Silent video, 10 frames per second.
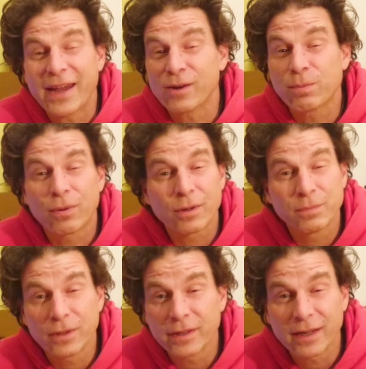airport
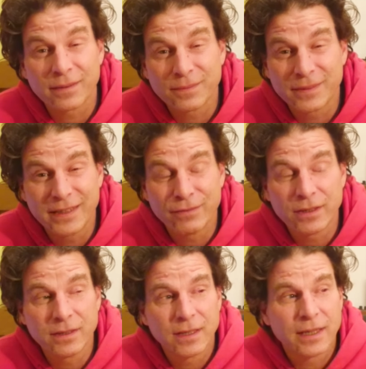book
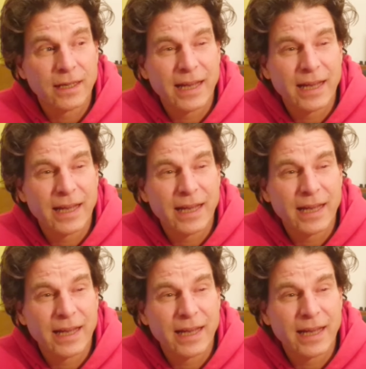even.